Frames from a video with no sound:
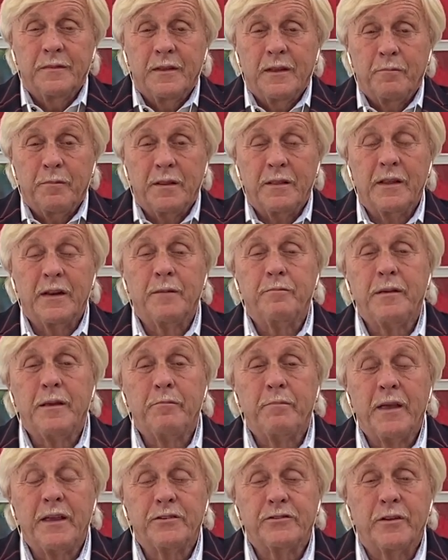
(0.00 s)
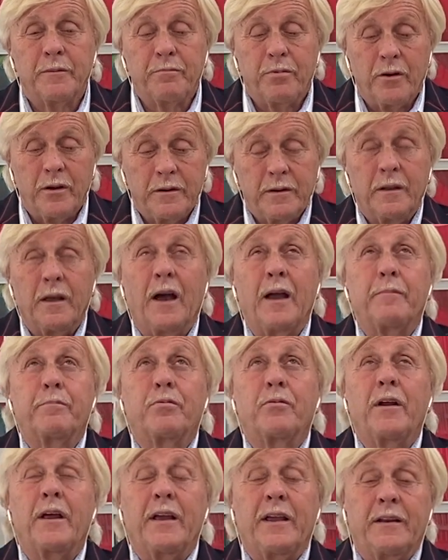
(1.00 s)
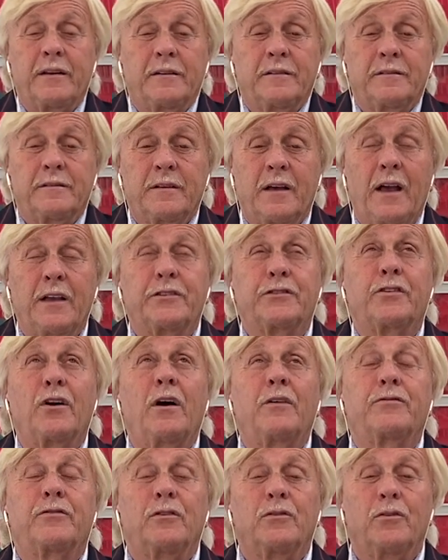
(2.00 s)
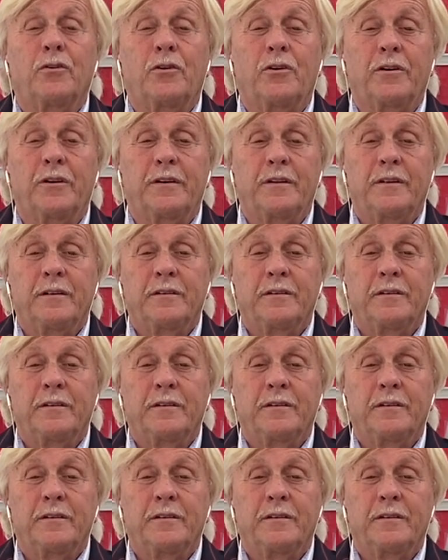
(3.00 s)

But let it be based upon I prayed, I sought the Lord,